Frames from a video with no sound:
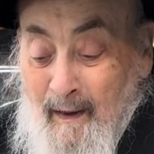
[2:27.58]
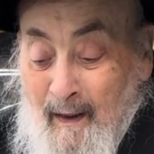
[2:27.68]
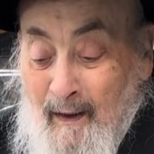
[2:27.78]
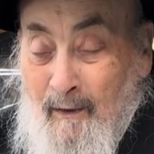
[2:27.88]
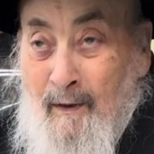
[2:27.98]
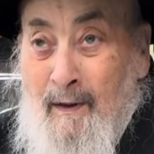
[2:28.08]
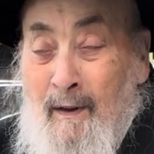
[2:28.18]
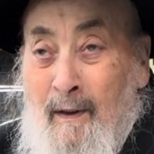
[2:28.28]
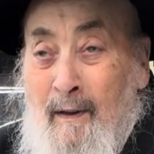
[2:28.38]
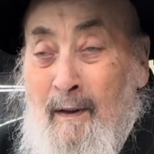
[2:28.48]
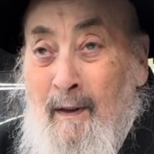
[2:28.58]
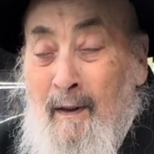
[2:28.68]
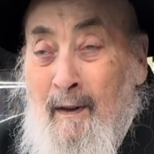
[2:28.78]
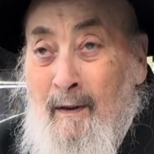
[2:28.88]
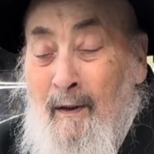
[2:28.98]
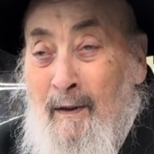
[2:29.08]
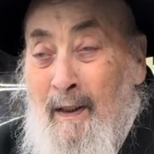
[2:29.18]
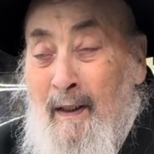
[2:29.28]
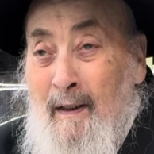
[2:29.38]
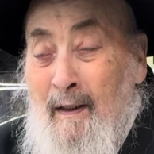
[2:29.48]
and also those
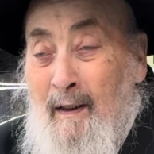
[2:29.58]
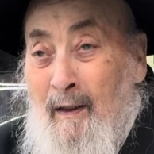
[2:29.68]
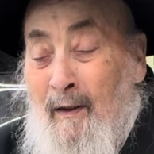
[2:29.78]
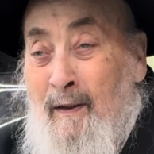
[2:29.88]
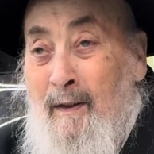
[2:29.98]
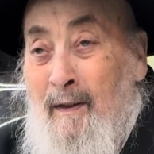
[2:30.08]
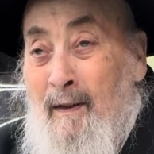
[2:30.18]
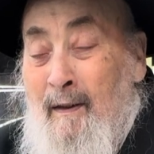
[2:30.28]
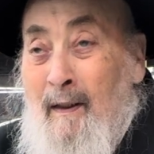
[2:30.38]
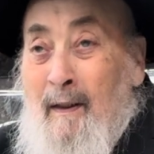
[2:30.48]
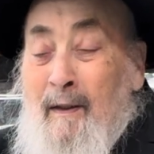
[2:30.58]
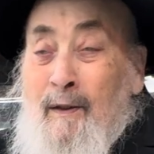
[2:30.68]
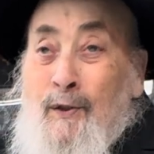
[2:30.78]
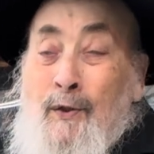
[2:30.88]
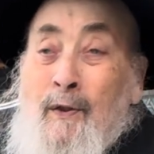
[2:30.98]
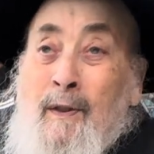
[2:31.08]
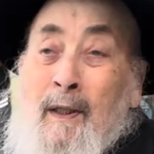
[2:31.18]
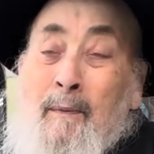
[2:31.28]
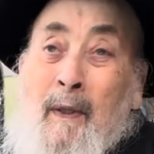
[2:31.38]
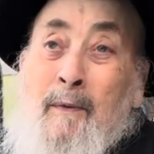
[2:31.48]
that he heard in the shul,
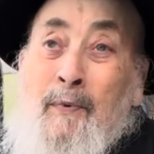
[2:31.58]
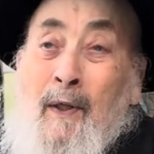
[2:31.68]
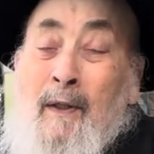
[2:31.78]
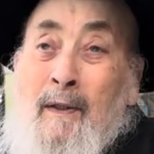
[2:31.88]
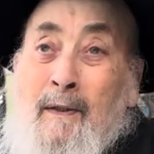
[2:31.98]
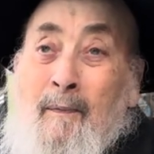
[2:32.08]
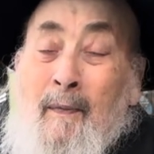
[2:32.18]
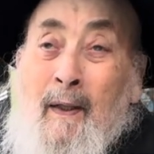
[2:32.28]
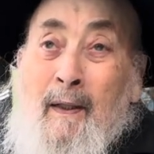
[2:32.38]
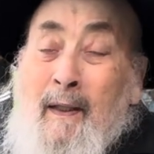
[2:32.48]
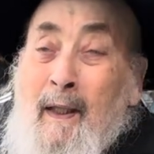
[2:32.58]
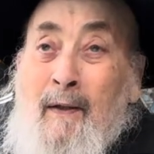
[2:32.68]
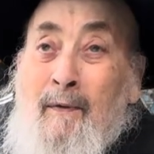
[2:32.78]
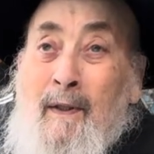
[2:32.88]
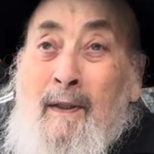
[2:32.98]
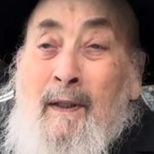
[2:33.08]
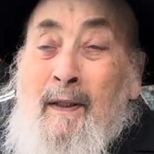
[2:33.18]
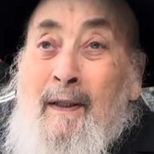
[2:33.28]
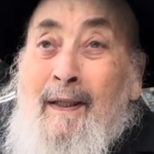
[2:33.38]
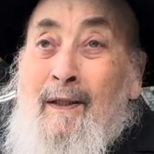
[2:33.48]
they made brachas, he really
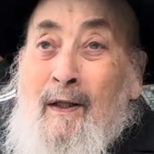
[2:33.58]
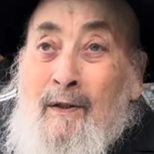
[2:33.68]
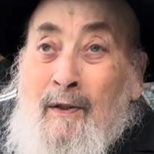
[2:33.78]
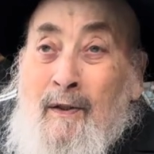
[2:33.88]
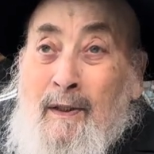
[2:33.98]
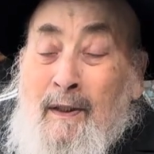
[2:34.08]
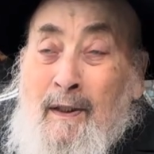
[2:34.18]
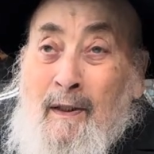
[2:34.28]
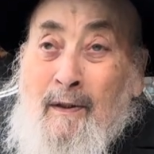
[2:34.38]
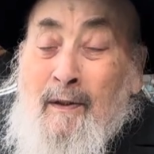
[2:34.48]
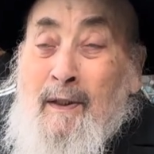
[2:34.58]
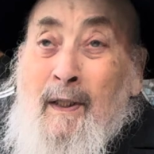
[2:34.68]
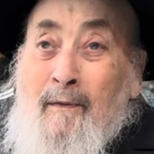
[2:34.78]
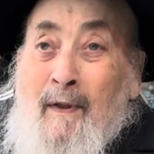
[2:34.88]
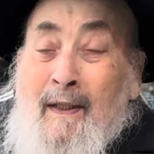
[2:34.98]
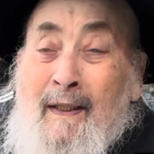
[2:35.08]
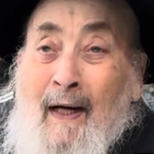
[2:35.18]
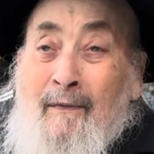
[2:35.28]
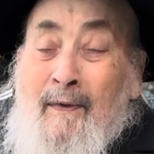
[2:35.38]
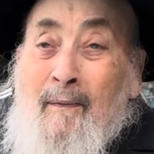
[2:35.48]
didn't need the chazar shas because he already
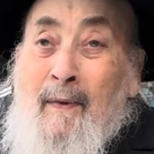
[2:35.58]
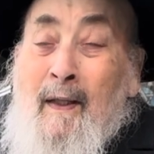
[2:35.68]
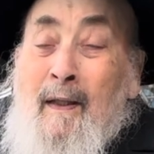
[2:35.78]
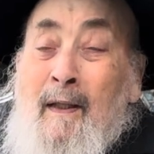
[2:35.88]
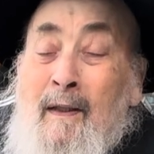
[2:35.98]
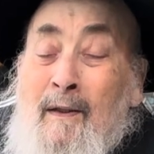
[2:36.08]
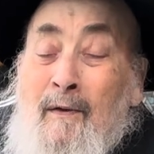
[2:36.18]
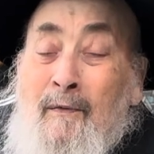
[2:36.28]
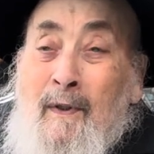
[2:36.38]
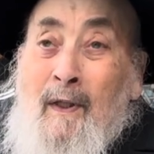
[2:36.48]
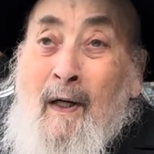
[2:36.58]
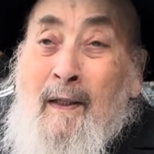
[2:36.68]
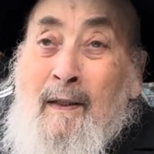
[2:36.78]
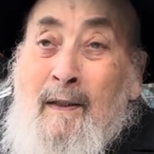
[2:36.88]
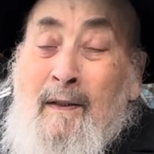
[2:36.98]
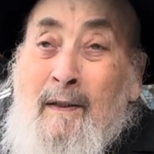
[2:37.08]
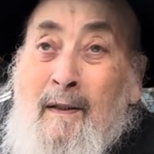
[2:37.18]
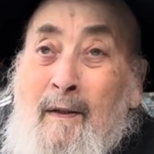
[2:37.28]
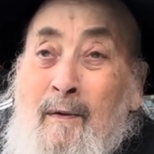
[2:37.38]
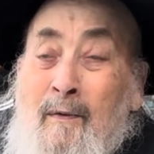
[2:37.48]
davened. So regardless
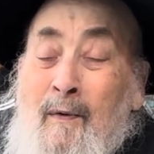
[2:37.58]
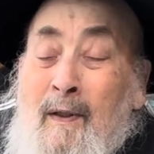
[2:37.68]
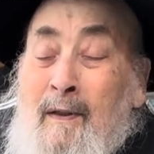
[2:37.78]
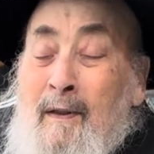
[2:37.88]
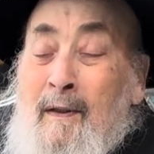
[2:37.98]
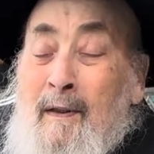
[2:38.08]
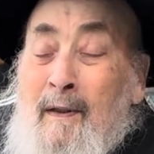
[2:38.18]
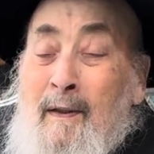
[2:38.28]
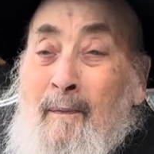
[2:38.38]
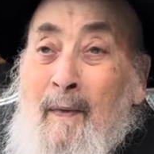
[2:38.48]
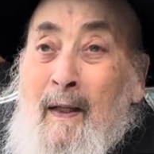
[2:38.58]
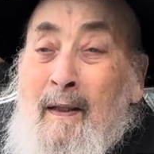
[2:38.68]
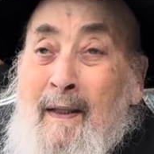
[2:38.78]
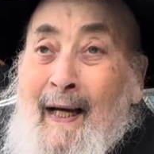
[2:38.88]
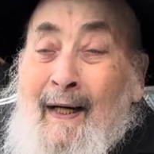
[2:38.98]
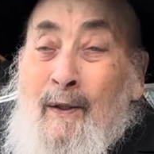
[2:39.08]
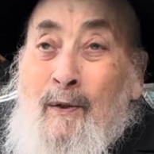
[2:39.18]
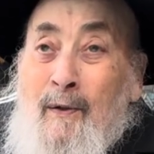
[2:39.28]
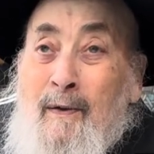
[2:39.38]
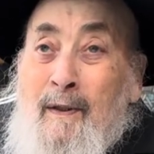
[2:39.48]
what
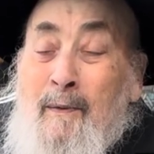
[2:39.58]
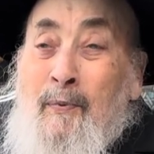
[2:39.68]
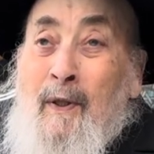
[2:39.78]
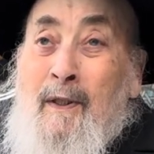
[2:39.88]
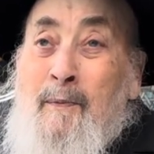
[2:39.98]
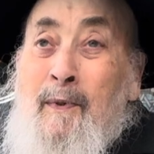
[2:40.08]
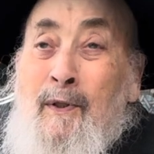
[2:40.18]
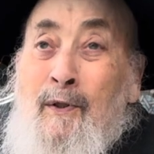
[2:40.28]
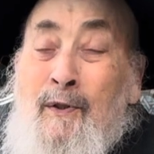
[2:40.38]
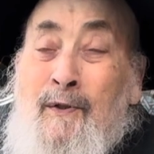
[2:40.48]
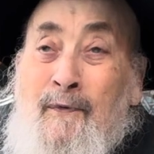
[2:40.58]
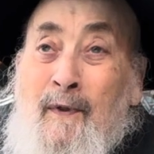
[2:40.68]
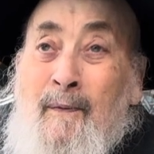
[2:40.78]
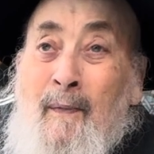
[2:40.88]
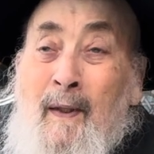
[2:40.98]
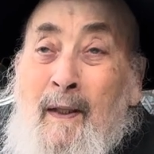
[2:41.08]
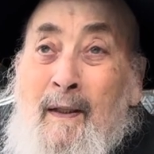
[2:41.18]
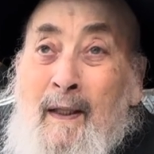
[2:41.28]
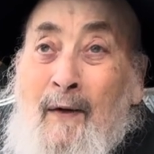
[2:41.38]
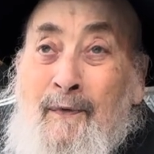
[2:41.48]
category the bracha is being used for,
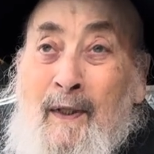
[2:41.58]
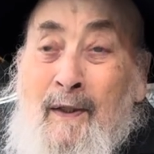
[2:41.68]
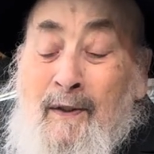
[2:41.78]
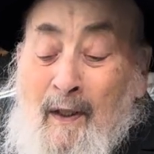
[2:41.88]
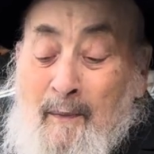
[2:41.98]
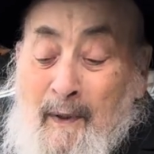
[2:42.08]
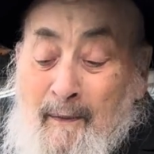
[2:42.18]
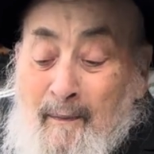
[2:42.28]
you have to answer Amen.